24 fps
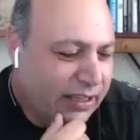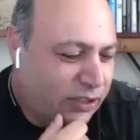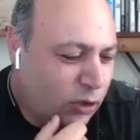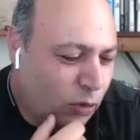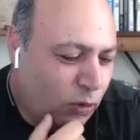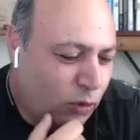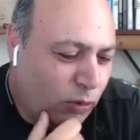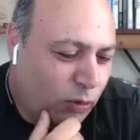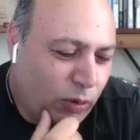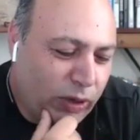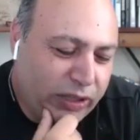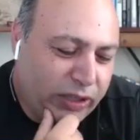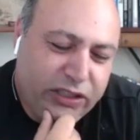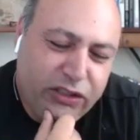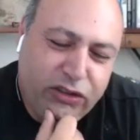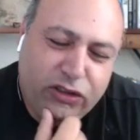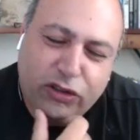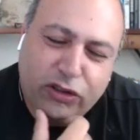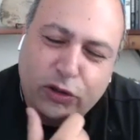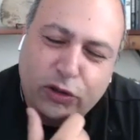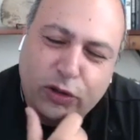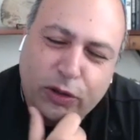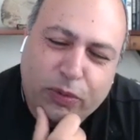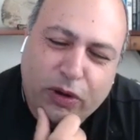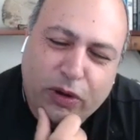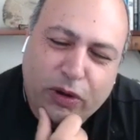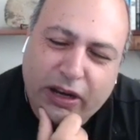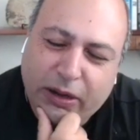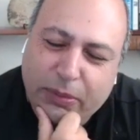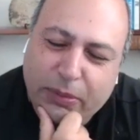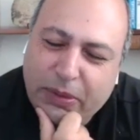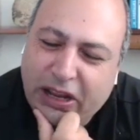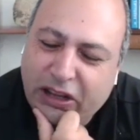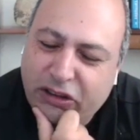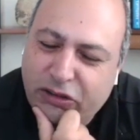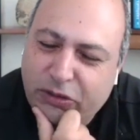So what did you do in
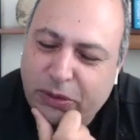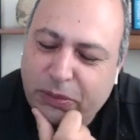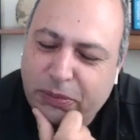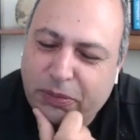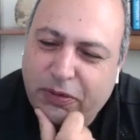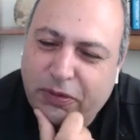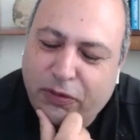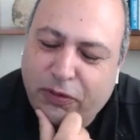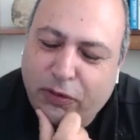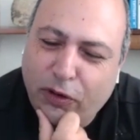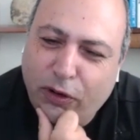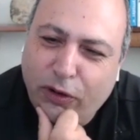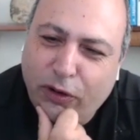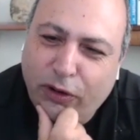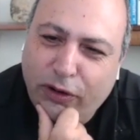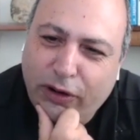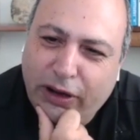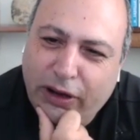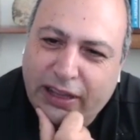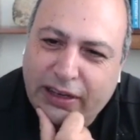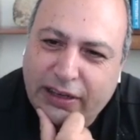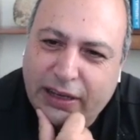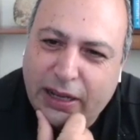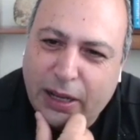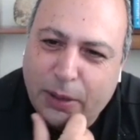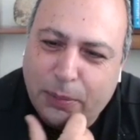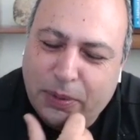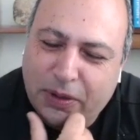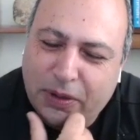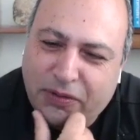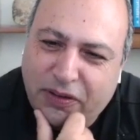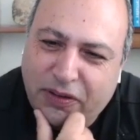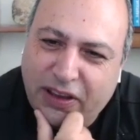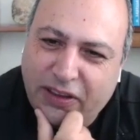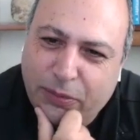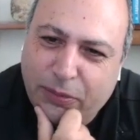product management before ending up at
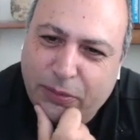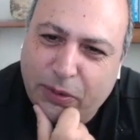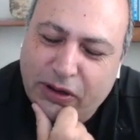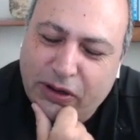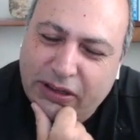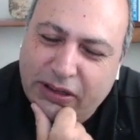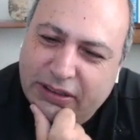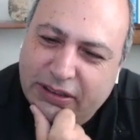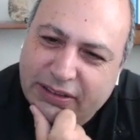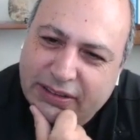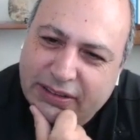Facebook?